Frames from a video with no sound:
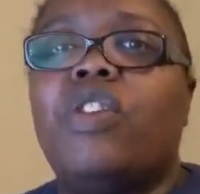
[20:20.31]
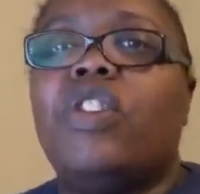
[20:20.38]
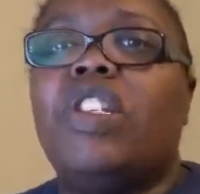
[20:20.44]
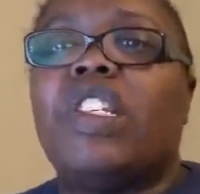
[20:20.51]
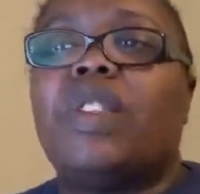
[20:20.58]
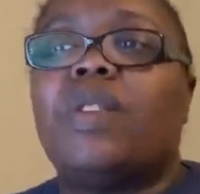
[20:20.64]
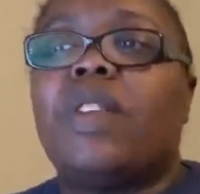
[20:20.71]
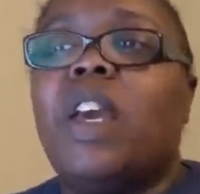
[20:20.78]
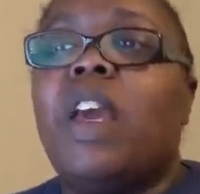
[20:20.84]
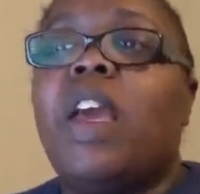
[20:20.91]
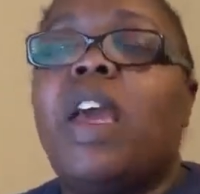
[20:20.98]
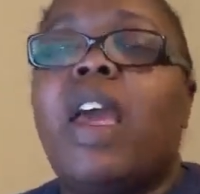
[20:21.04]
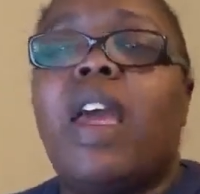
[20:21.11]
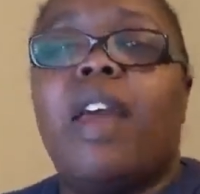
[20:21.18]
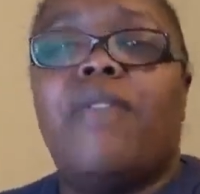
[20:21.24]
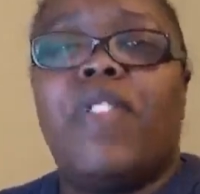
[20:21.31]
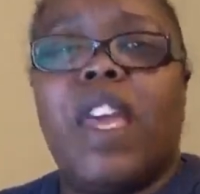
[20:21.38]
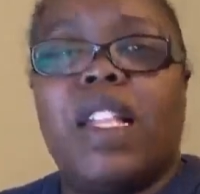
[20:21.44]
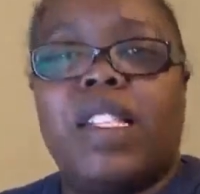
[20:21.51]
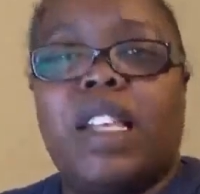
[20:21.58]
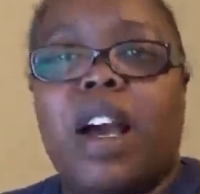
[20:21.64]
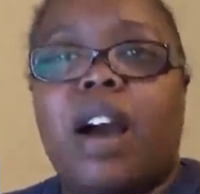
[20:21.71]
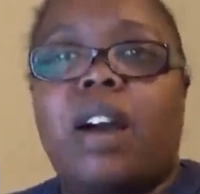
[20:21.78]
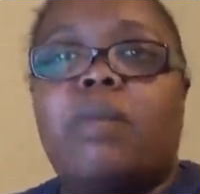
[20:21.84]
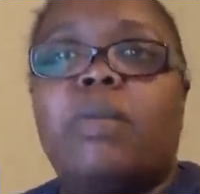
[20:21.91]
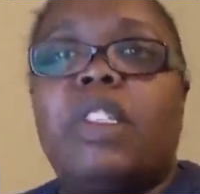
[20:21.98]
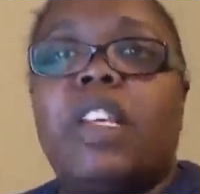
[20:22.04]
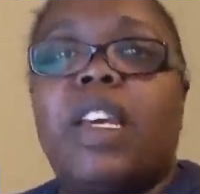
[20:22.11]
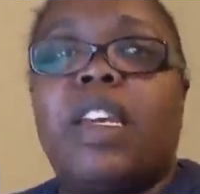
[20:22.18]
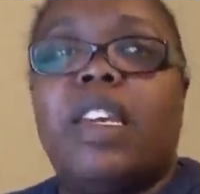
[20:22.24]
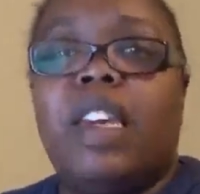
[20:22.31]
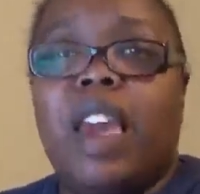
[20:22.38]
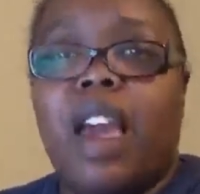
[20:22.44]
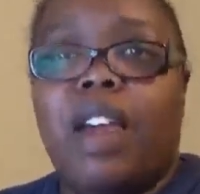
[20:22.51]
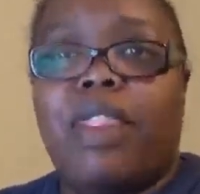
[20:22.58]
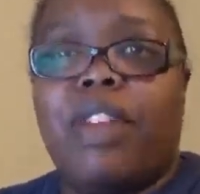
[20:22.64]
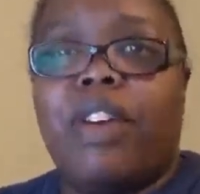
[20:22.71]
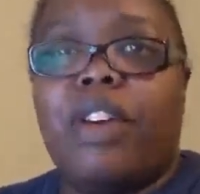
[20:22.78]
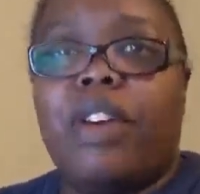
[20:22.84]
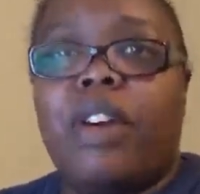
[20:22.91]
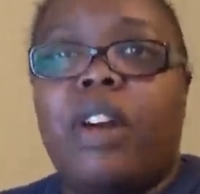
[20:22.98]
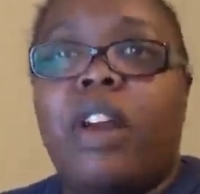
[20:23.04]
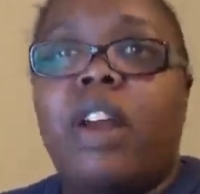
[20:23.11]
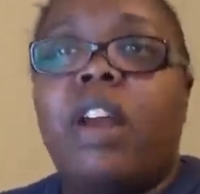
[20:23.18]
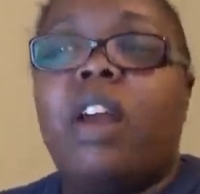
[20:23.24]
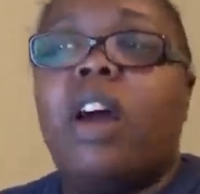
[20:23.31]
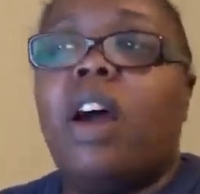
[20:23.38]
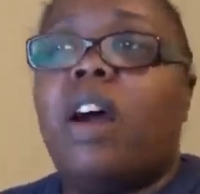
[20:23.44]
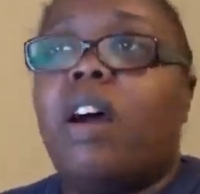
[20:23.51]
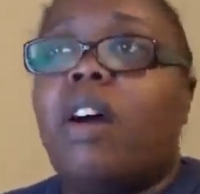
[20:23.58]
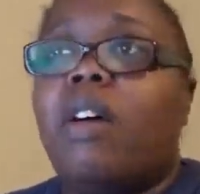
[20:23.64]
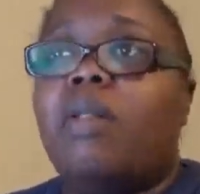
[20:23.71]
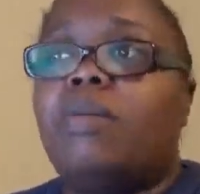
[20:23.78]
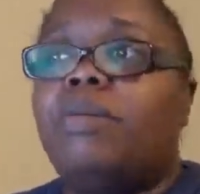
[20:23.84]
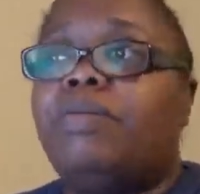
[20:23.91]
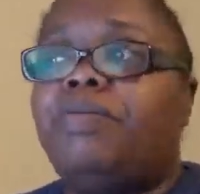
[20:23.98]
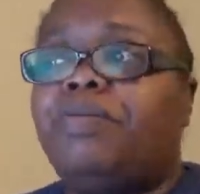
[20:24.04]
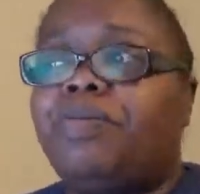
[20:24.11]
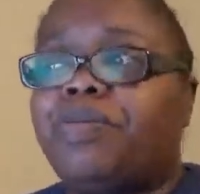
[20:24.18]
just have that time together, um,